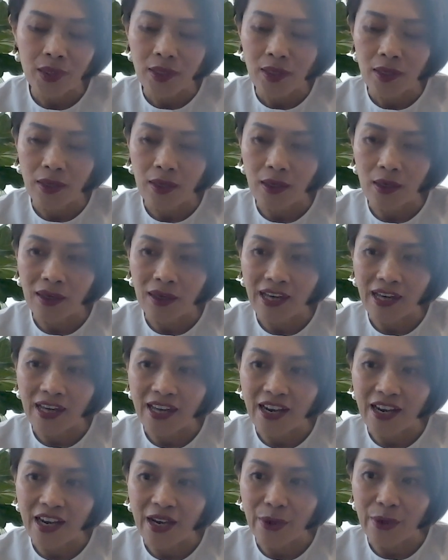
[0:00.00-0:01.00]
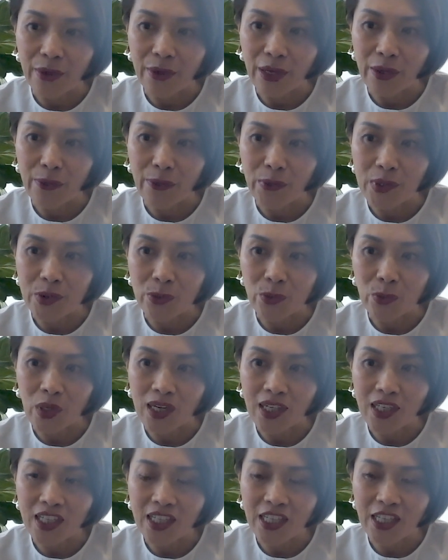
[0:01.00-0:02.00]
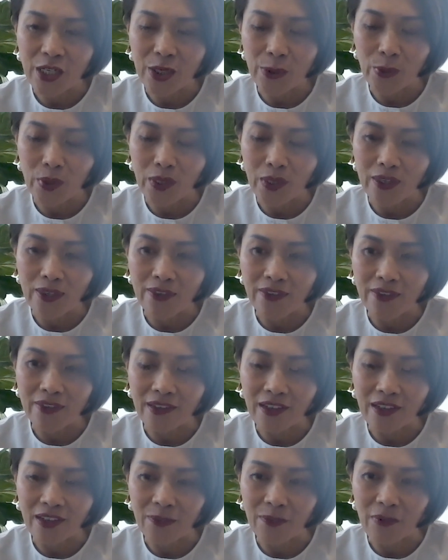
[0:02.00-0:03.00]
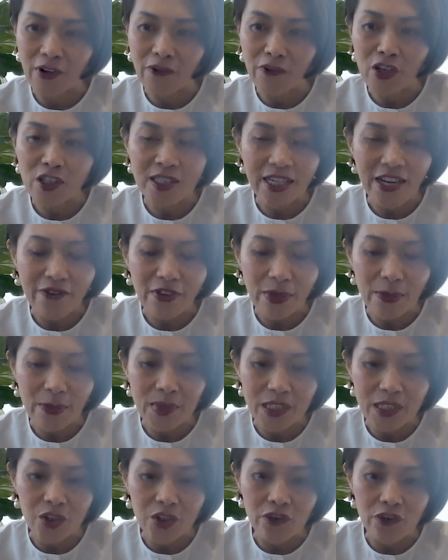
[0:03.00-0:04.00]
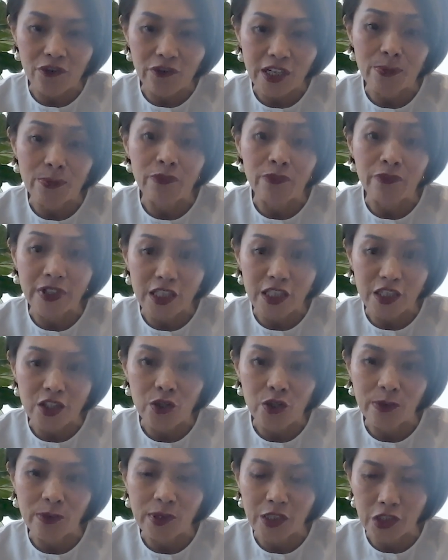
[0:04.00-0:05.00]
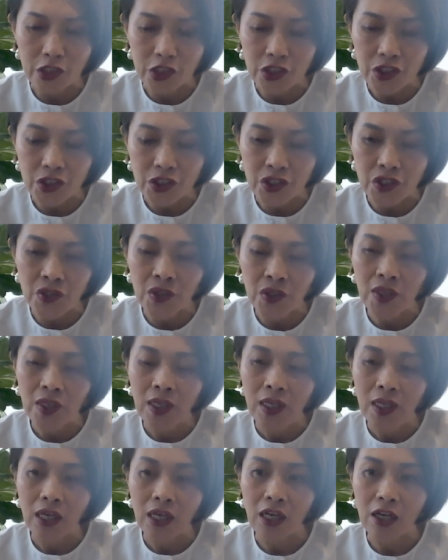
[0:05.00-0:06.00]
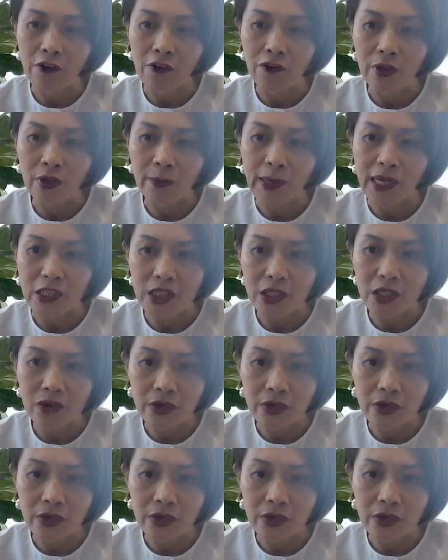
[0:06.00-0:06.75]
And I was working with, of course, FMCG, fast-moving consumer goods, for about 2